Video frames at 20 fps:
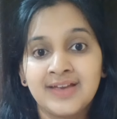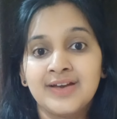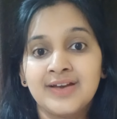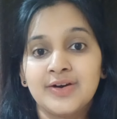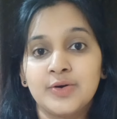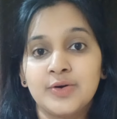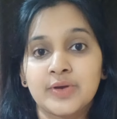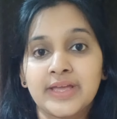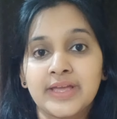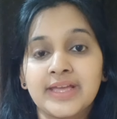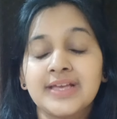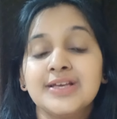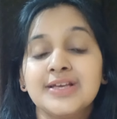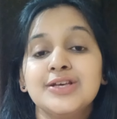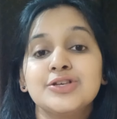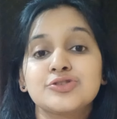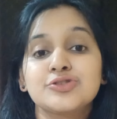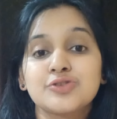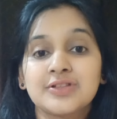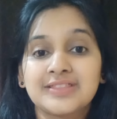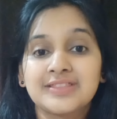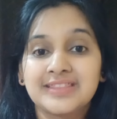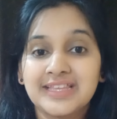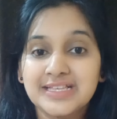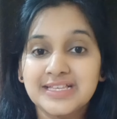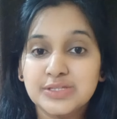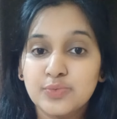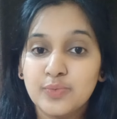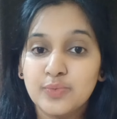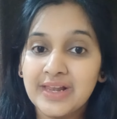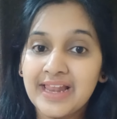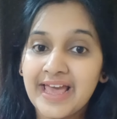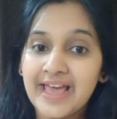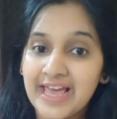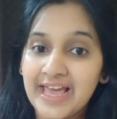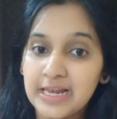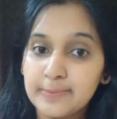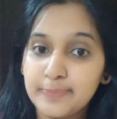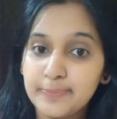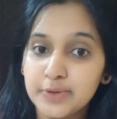okay? So this will
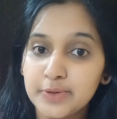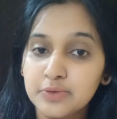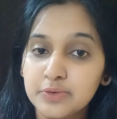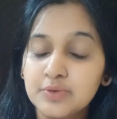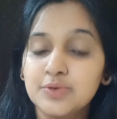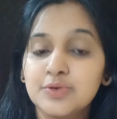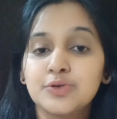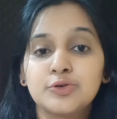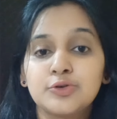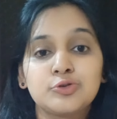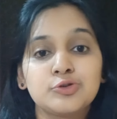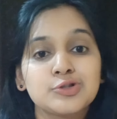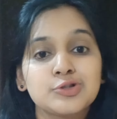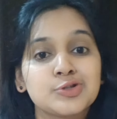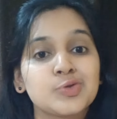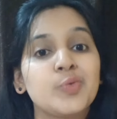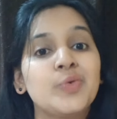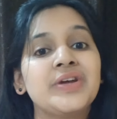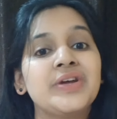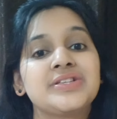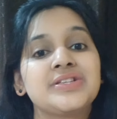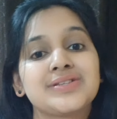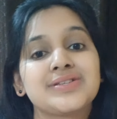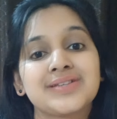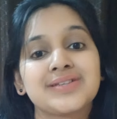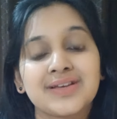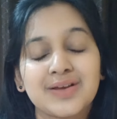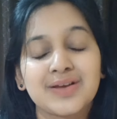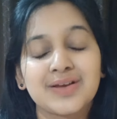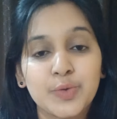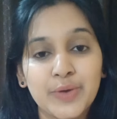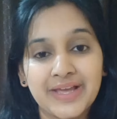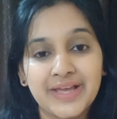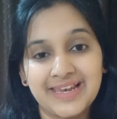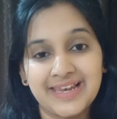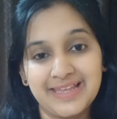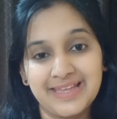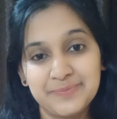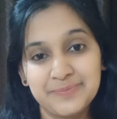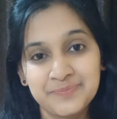help you to switch
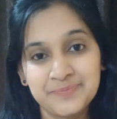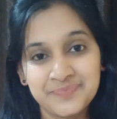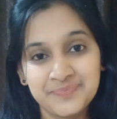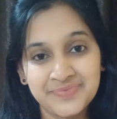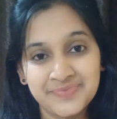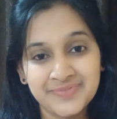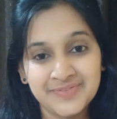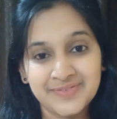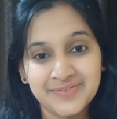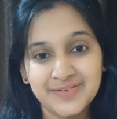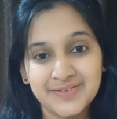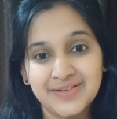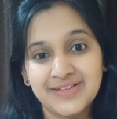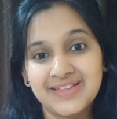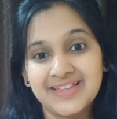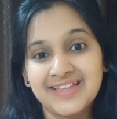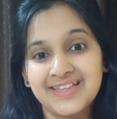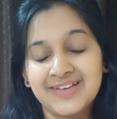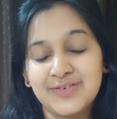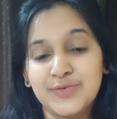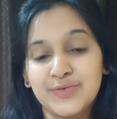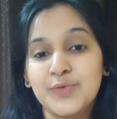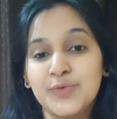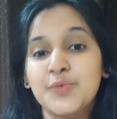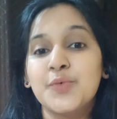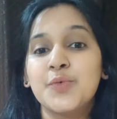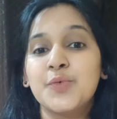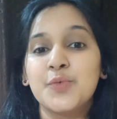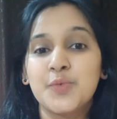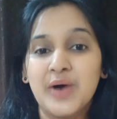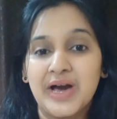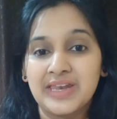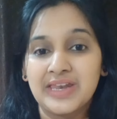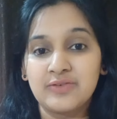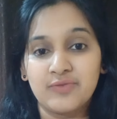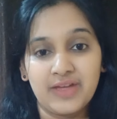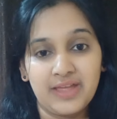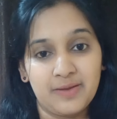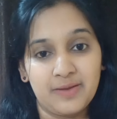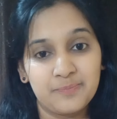quickly.
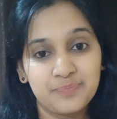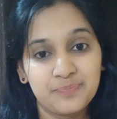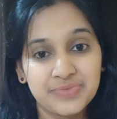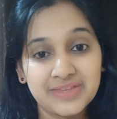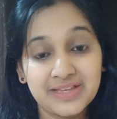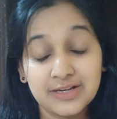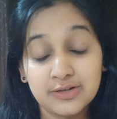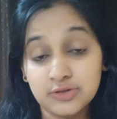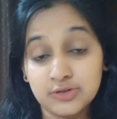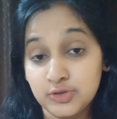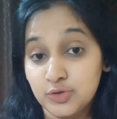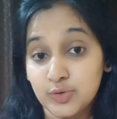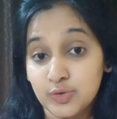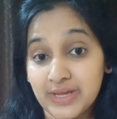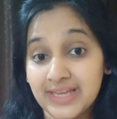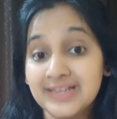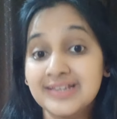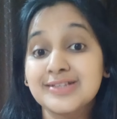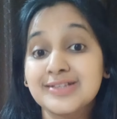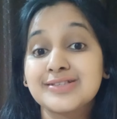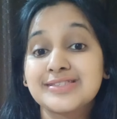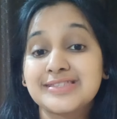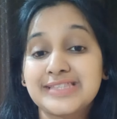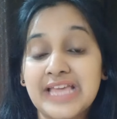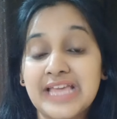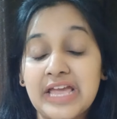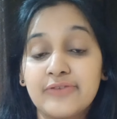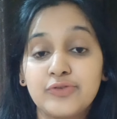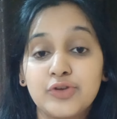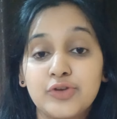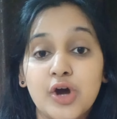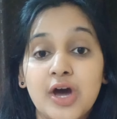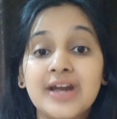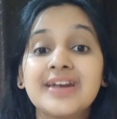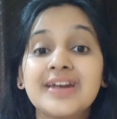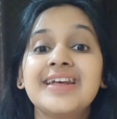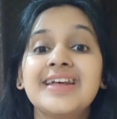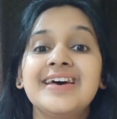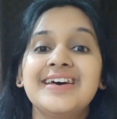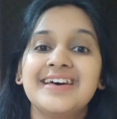One way you can save
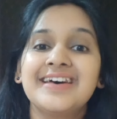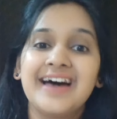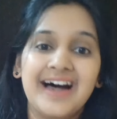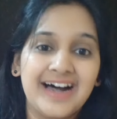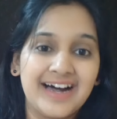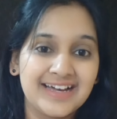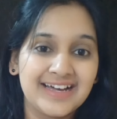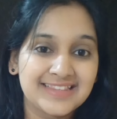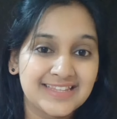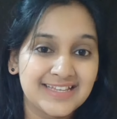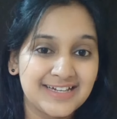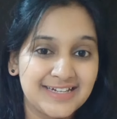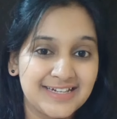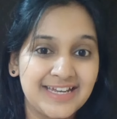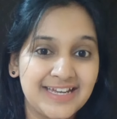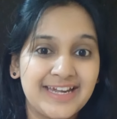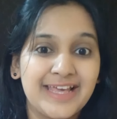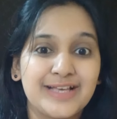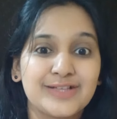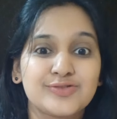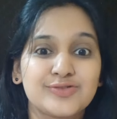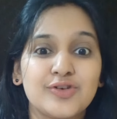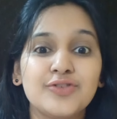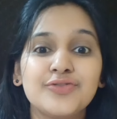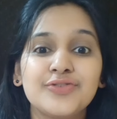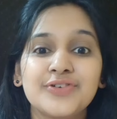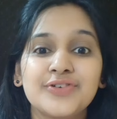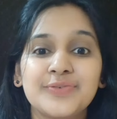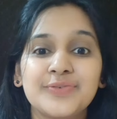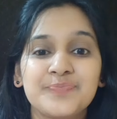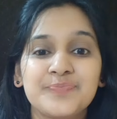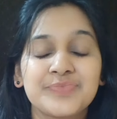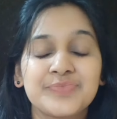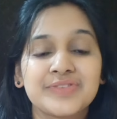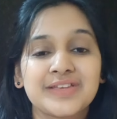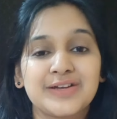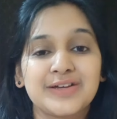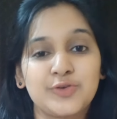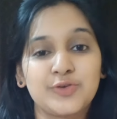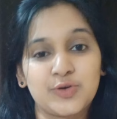your 30 days of
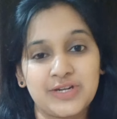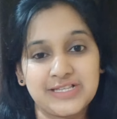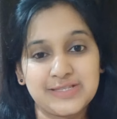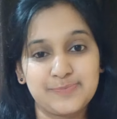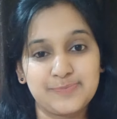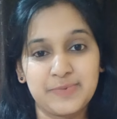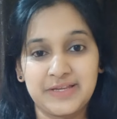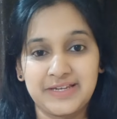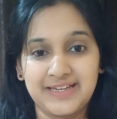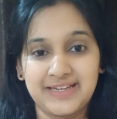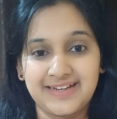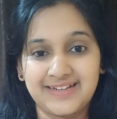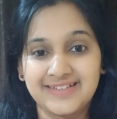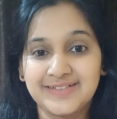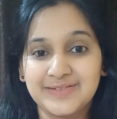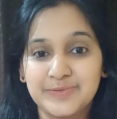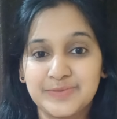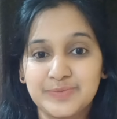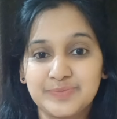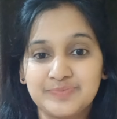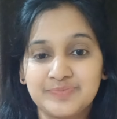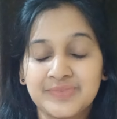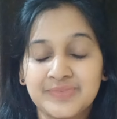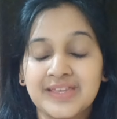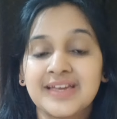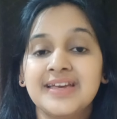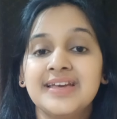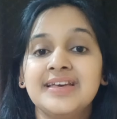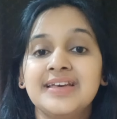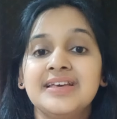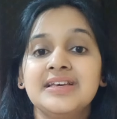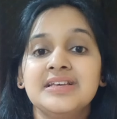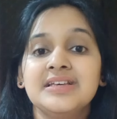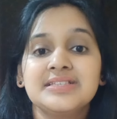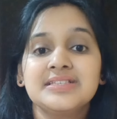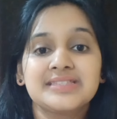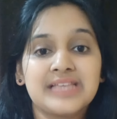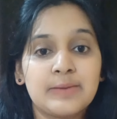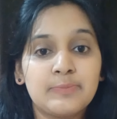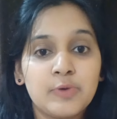notice period.
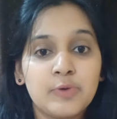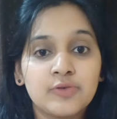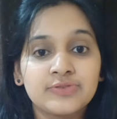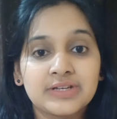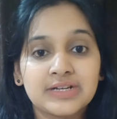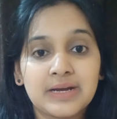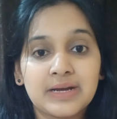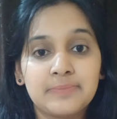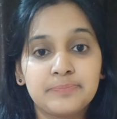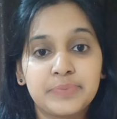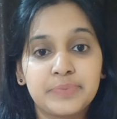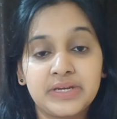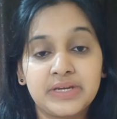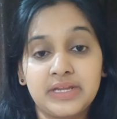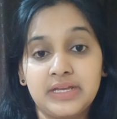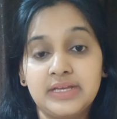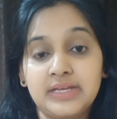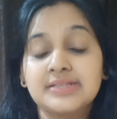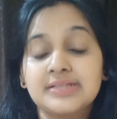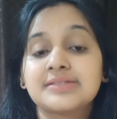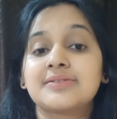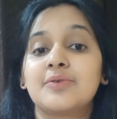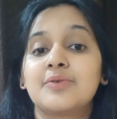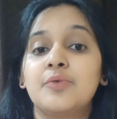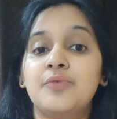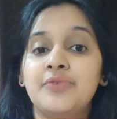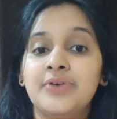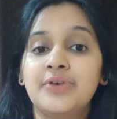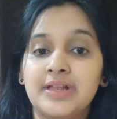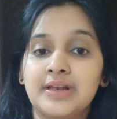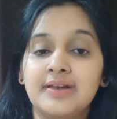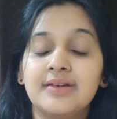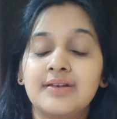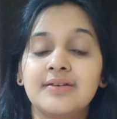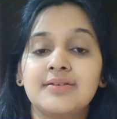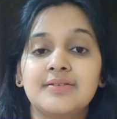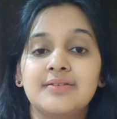Some of the companies will